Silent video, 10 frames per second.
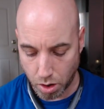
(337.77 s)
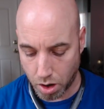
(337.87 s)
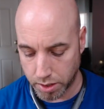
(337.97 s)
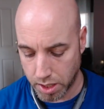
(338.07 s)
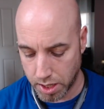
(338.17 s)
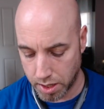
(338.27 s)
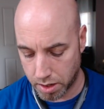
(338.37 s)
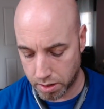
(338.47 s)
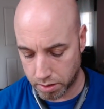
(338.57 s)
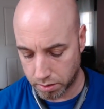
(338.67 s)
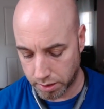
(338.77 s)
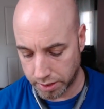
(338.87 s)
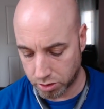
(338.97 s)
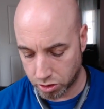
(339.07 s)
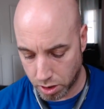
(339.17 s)
on here
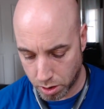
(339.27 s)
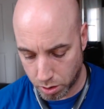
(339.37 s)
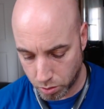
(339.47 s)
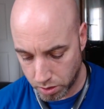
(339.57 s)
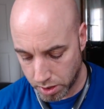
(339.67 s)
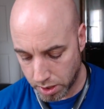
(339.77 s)
like so